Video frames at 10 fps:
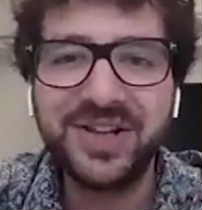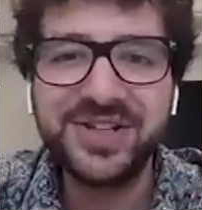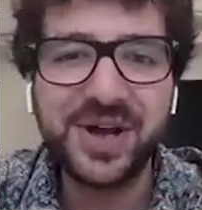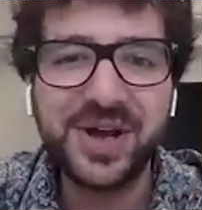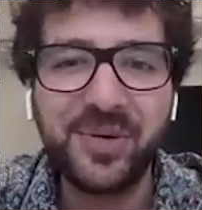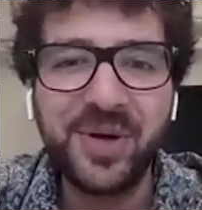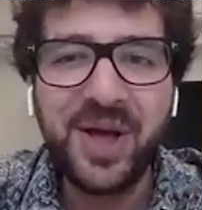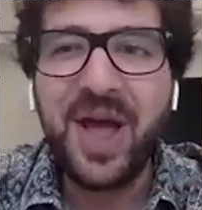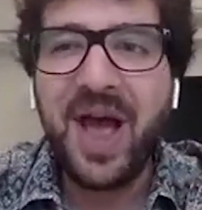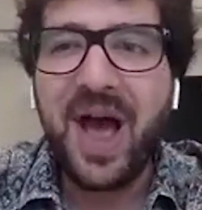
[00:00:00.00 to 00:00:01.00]
So
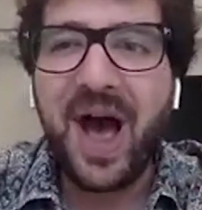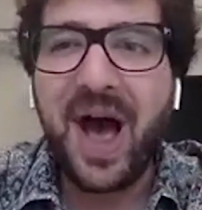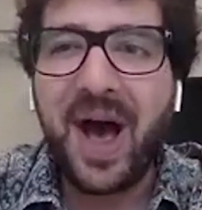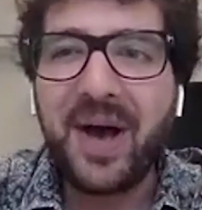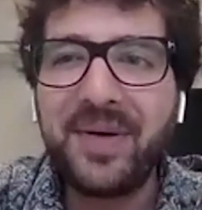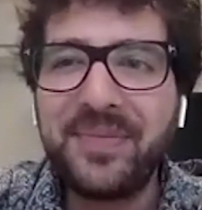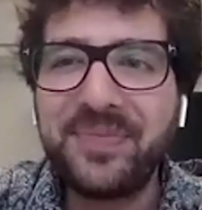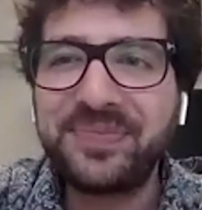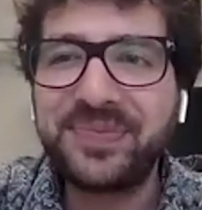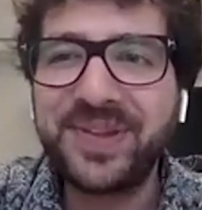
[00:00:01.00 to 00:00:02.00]

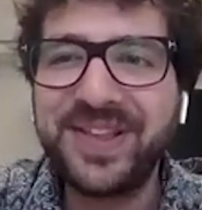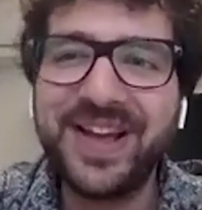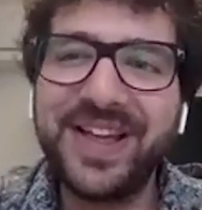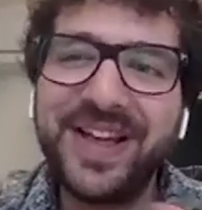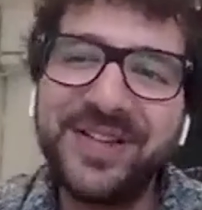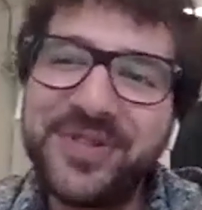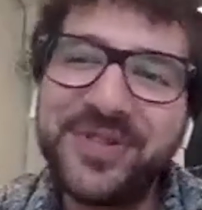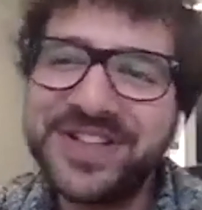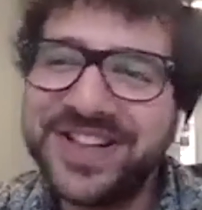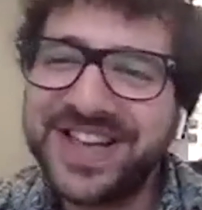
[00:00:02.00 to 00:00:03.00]
unfortunately,